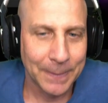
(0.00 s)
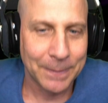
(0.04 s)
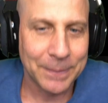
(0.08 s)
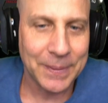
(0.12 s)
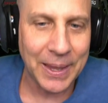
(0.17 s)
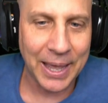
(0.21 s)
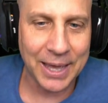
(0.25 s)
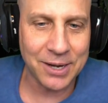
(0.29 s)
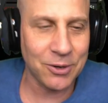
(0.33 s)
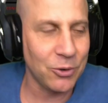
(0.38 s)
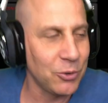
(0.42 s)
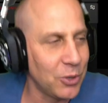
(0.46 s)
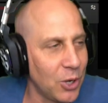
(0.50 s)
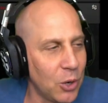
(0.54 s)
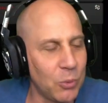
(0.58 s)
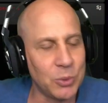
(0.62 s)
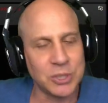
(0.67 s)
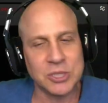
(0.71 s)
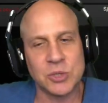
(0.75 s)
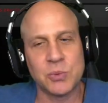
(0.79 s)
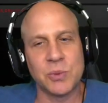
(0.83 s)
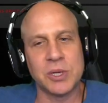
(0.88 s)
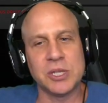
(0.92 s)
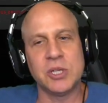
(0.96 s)
I don't know
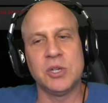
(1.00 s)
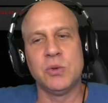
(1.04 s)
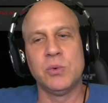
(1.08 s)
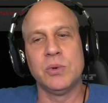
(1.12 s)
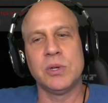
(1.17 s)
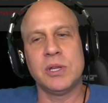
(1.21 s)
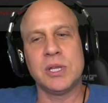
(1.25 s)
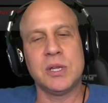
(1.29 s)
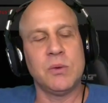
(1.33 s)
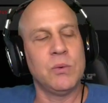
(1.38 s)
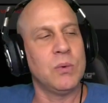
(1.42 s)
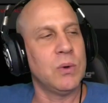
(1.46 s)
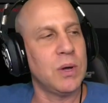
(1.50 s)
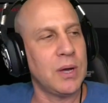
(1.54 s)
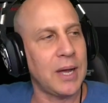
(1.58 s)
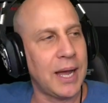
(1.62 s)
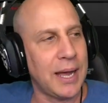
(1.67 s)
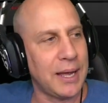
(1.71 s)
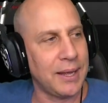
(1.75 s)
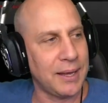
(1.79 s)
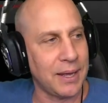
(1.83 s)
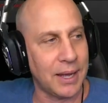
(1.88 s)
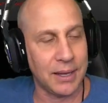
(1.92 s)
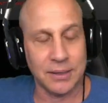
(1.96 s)
which one you really...
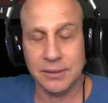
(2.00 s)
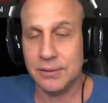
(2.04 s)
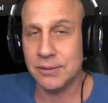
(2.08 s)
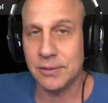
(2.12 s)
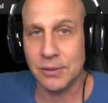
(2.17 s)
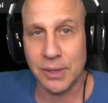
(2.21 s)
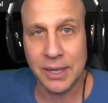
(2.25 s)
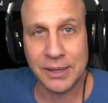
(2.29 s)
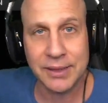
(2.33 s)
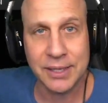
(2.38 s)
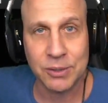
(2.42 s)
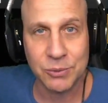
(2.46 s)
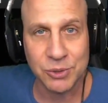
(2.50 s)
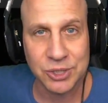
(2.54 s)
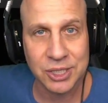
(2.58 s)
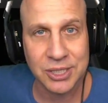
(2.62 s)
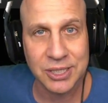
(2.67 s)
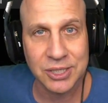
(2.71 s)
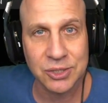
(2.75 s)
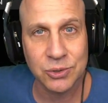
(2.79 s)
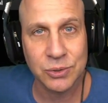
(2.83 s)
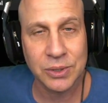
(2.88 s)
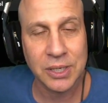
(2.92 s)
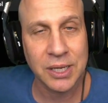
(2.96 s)
I don't know. I think we should
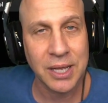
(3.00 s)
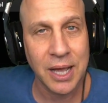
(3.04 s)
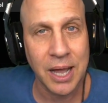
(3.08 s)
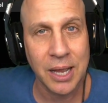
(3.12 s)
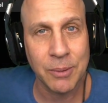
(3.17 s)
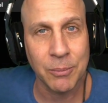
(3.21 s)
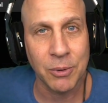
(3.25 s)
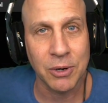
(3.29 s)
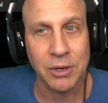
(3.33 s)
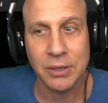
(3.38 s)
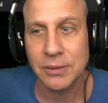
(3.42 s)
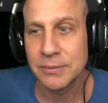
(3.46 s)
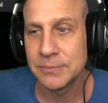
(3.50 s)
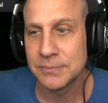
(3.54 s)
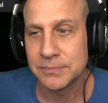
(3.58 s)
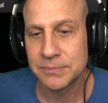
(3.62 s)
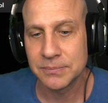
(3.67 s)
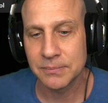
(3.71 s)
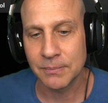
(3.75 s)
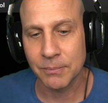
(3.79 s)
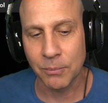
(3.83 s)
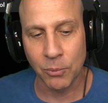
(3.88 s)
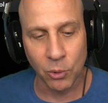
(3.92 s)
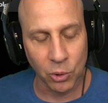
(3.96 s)
get you a Kymar
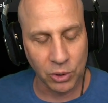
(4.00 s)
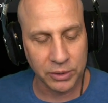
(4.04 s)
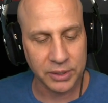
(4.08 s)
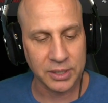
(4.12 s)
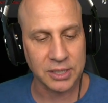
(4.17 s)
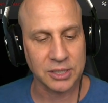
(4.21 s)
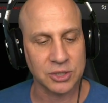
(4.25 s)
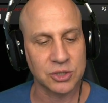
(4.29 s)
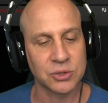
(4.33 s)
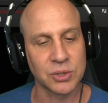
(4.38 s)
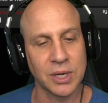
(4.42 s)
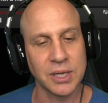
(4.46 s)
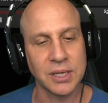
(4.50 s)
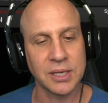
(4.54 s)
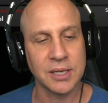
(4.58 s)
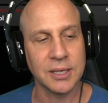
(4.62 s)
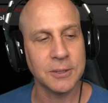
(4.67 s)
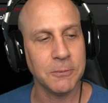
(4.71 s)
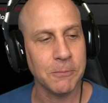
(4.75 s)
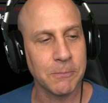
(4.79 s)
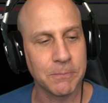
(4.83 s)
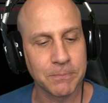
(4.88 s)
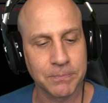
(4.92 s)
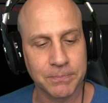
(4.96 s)
more than a Trunda.
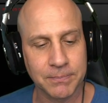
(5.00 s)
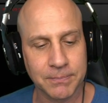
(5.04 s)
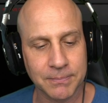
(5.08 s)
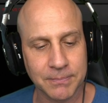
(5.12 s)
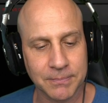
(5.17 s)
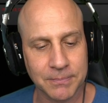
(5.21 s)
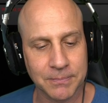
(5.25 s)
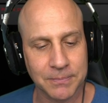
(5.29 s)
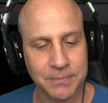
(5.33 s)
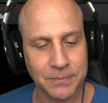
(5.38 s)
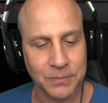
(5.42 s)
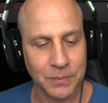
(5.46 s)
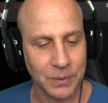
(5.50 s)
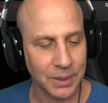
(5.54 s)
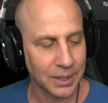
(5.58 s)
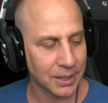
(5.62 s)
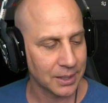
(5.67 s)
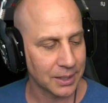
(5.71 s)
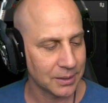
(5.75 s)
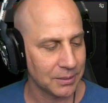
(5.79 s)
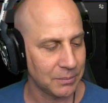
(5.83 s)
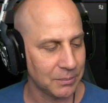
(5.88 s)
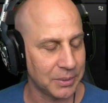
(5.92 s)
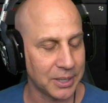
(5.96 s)

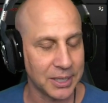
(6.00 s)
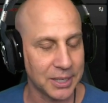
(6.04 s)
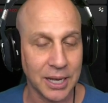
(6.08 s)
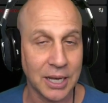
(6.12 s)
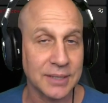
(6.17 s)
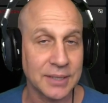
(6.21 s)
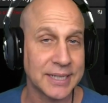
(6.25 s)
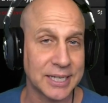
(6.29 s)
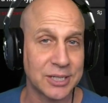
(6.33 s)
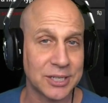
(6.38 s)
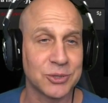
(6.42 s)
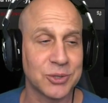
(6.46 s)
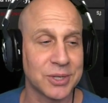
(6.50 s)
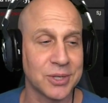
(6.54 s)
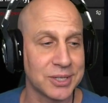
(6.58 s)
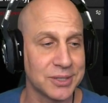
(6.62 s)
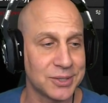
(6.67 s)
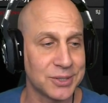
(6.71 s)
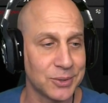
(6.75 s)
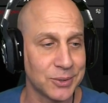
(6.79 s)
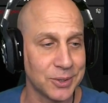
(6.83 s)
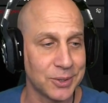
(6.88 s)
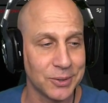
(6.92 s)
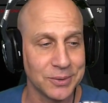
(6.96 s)
But I'll take a Trunda
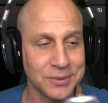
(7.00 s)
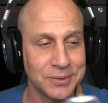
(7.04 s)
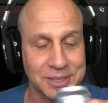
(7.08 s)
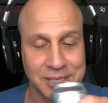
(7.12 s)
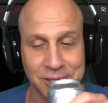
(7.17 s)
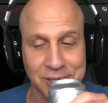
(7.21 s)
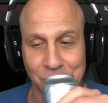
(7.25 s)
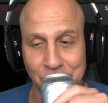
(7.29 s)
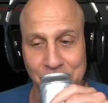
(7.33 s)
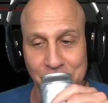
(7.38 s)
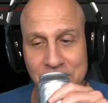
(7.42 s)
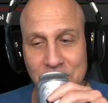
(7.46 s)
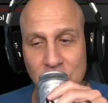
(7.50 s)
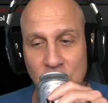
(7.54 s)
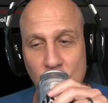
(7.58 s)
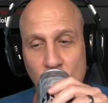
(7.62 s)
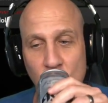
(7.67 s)
too, though. Either one.